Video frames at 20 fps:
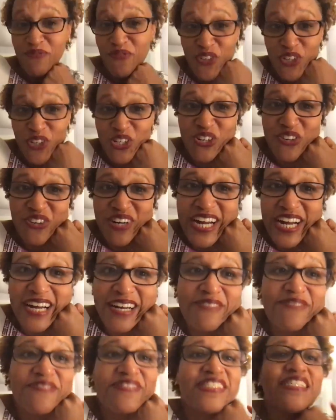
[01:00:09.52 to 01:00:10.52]

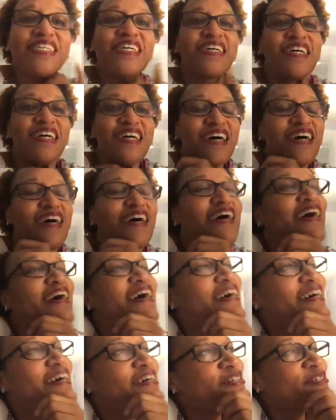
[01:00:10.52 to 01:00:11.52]
photographed?
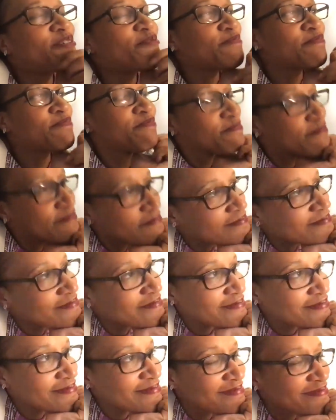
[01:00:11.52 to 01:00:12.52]

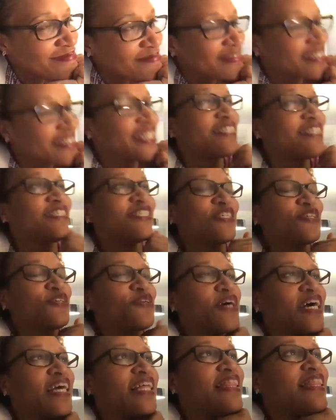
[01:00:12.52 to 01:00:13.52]
So
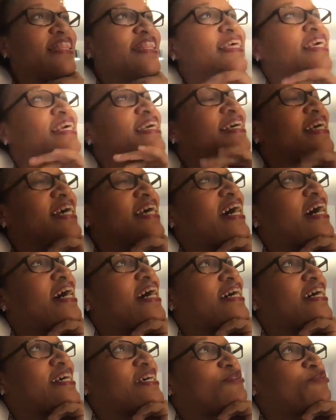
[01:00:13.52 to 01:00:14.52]
I think
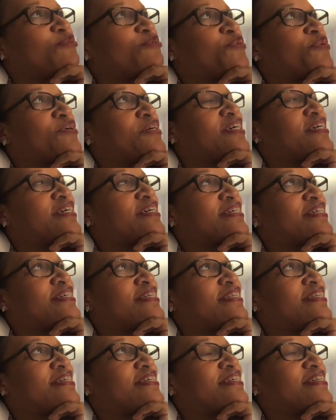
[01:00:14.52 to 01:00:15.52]
I
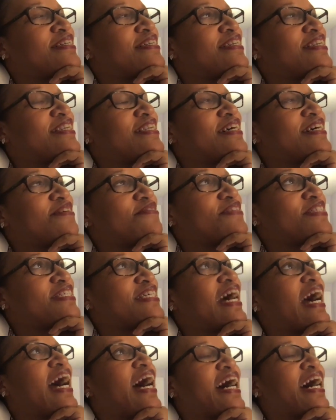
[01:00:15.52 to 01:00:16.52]
would love to
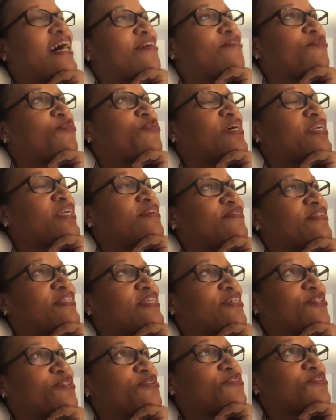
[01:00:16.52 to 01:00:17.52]
have one of
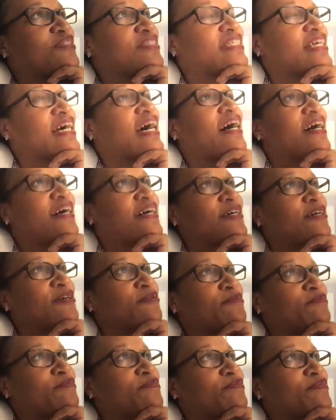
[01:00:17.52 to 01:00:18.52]
those
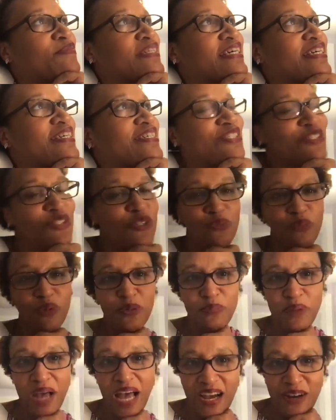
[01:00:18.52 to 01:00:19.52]
like
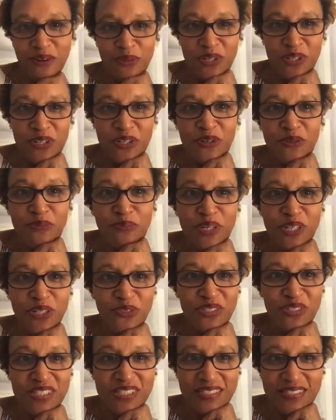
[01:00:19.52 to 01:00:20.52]
superpower
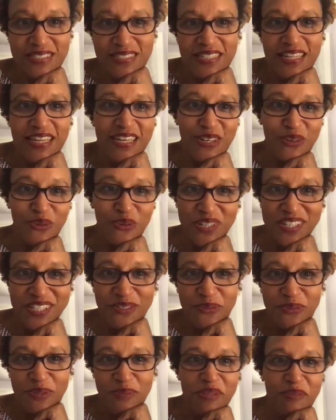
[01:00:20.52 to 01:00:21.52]
poses, like a Wonder
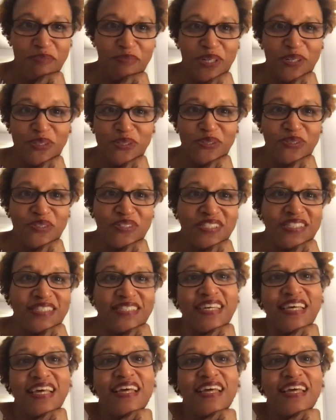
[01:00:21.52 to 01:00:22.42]
Woman pose,